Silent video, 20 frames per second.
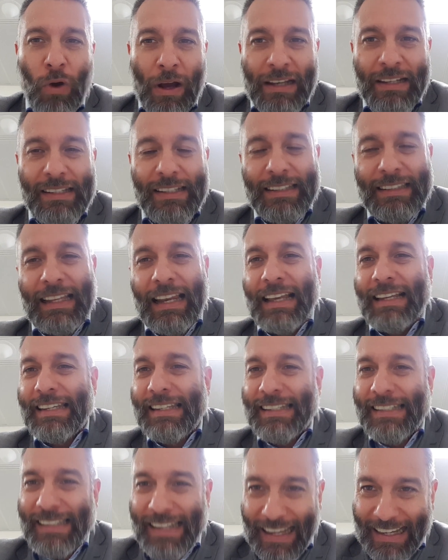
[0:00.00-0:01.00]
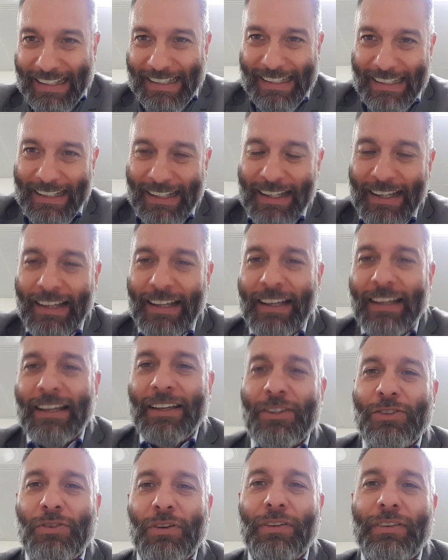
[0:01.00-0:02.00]
once in the last 6.
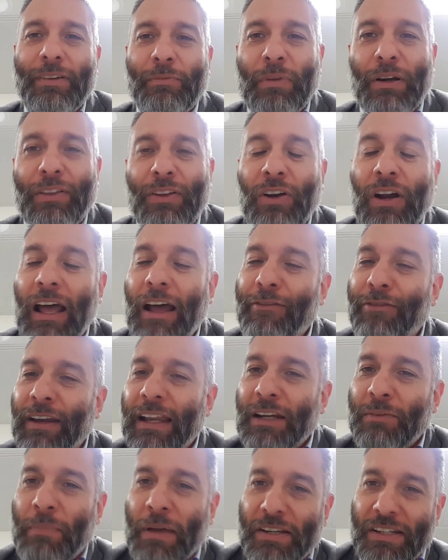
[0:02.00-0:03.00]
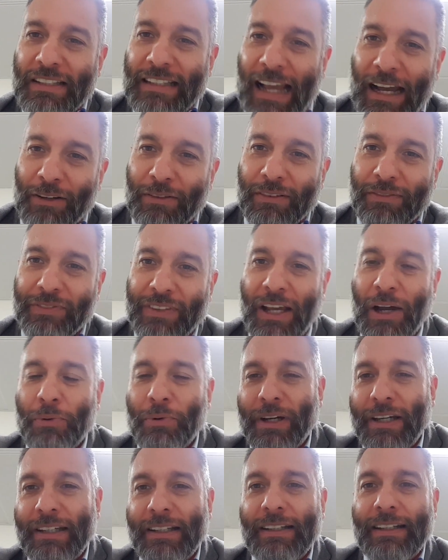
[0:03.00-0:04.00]
So I think Barcelona have let Messi down
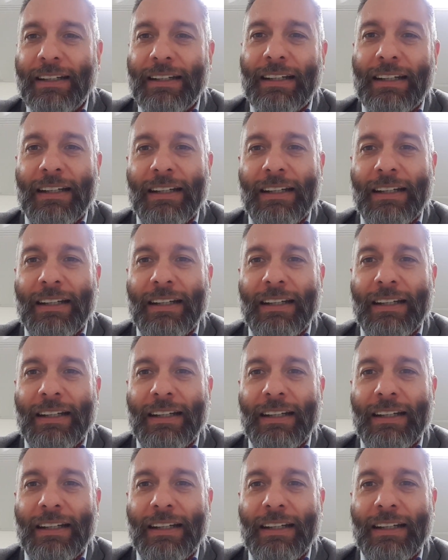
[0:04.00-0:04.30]
that way,